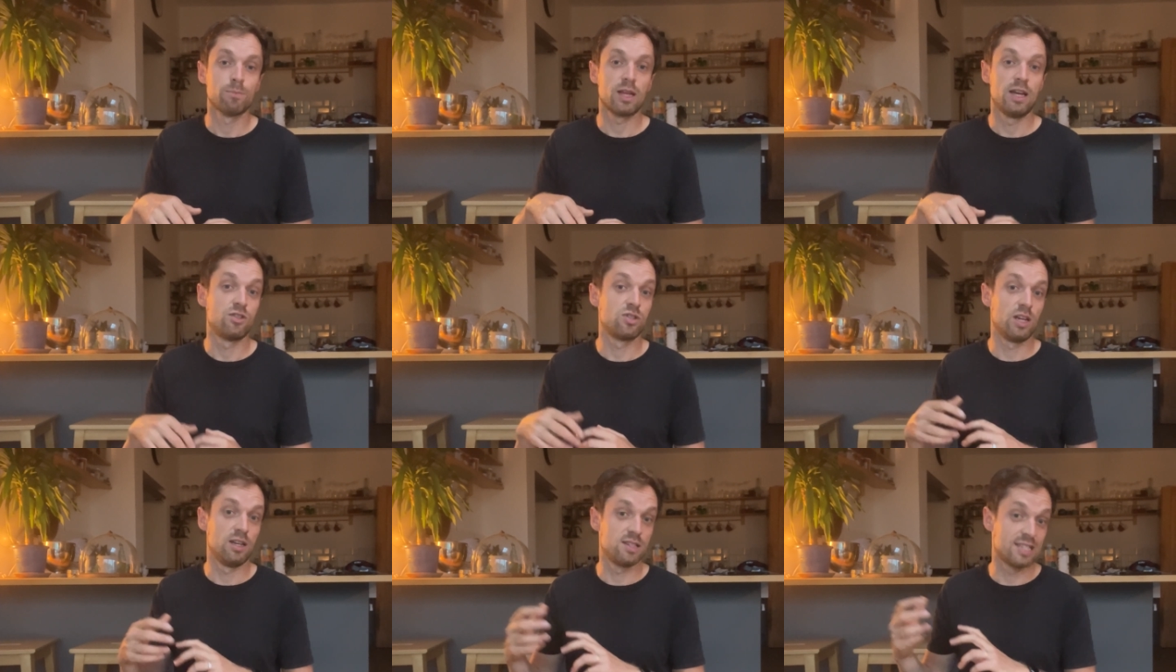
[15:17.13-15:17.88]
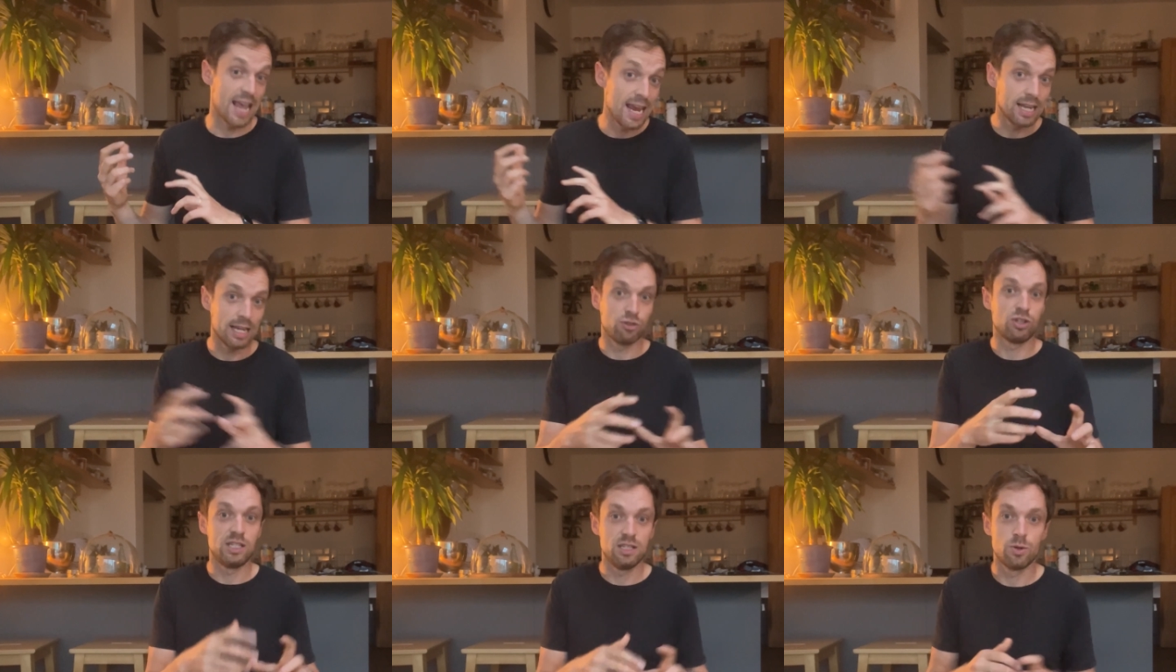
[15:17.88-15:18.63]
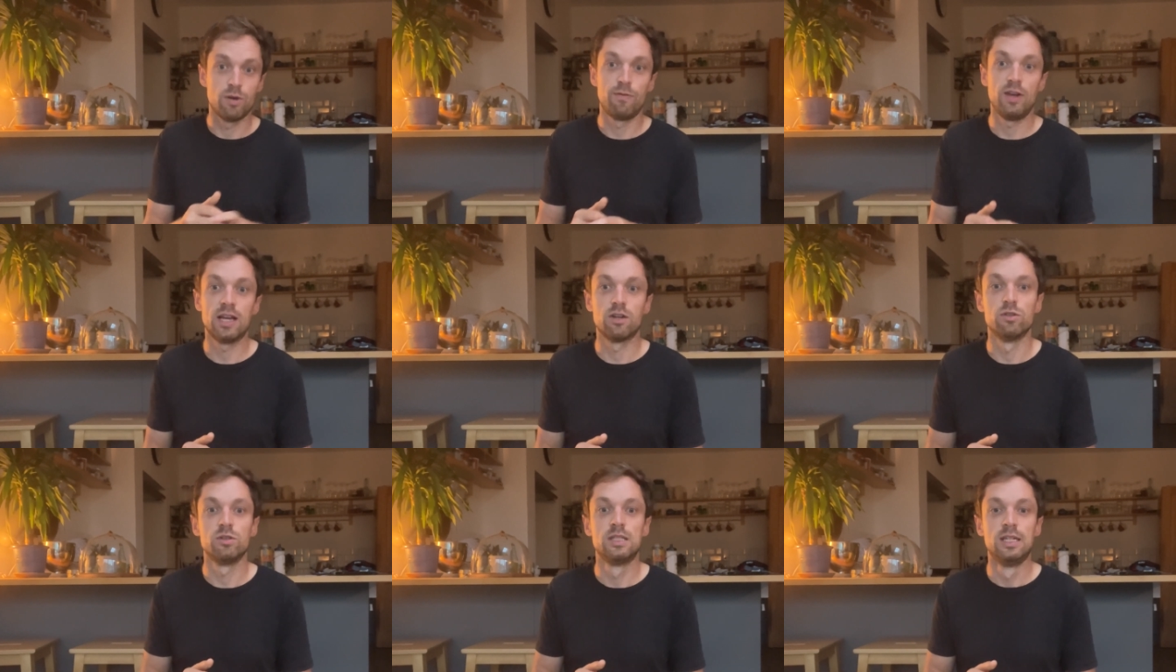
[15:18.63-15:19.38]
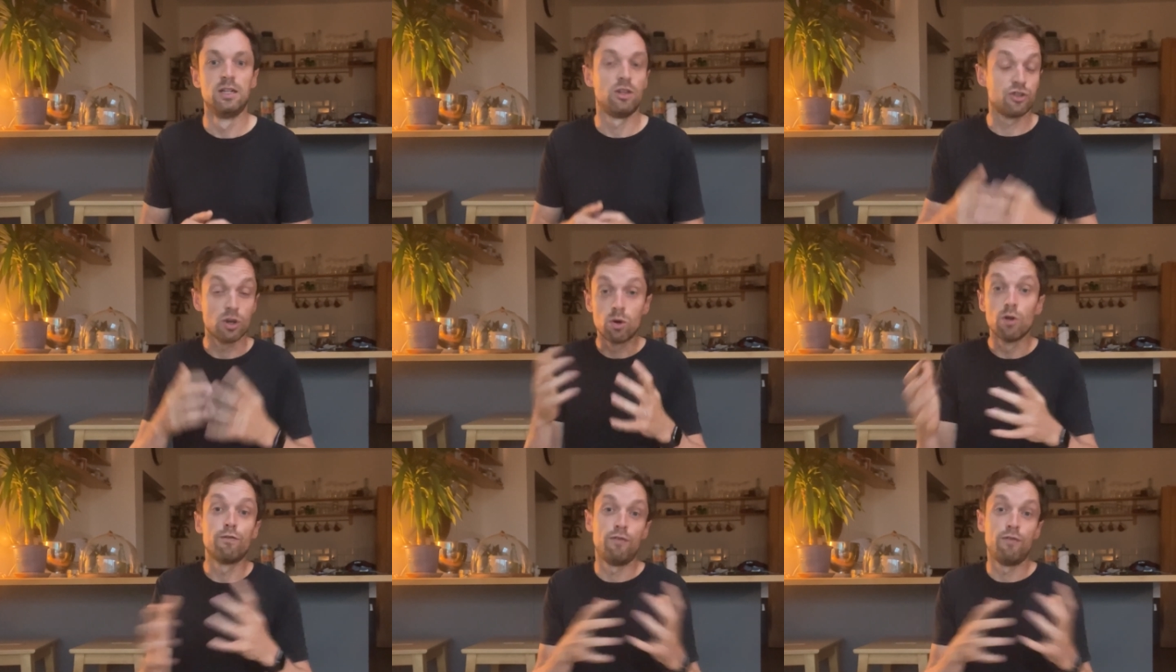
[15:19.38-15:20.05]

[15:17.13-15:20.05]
as, as take electricity to a vehicle, the so-called